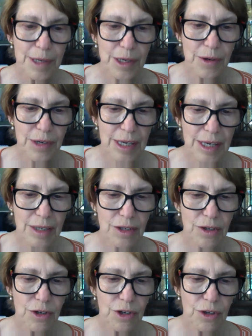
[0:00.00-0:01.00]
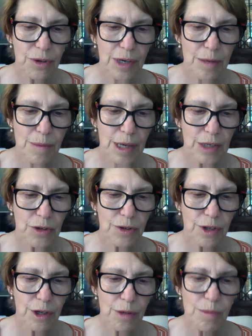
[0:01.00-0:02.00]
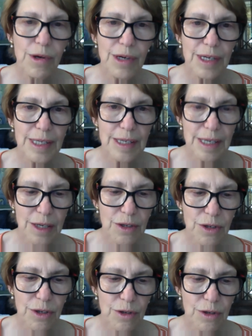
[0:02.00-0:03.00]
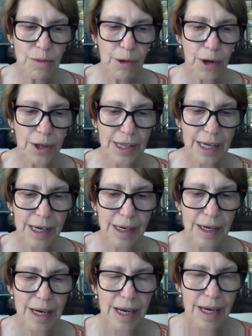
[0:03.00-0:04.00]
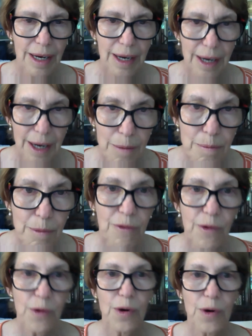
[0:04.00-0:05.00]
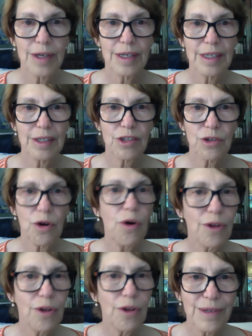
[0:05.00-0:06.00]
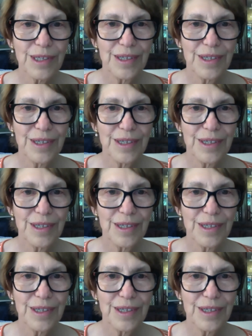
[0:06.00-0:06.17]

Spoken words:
your attention to it, make sure the community's attention is brought there before it's all over.